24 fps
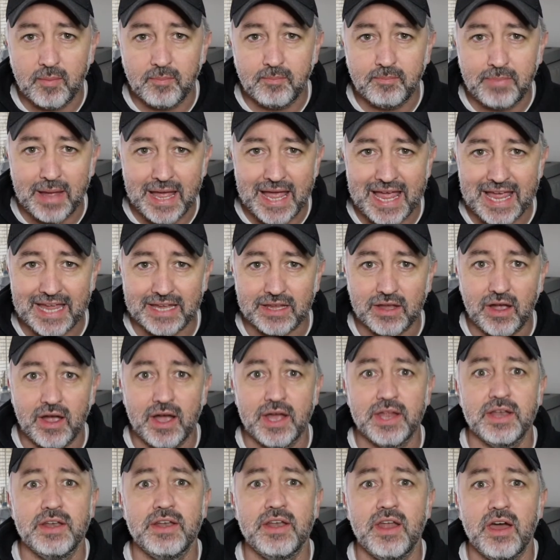bag.
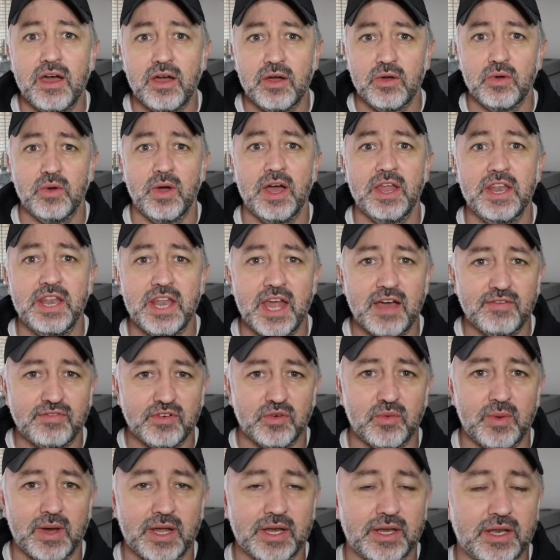I know,
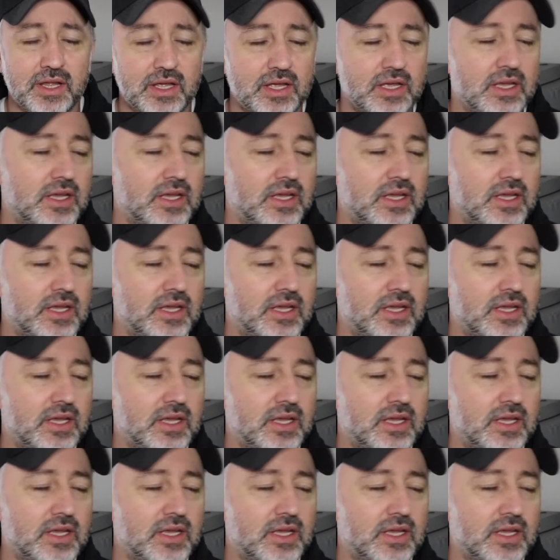another one.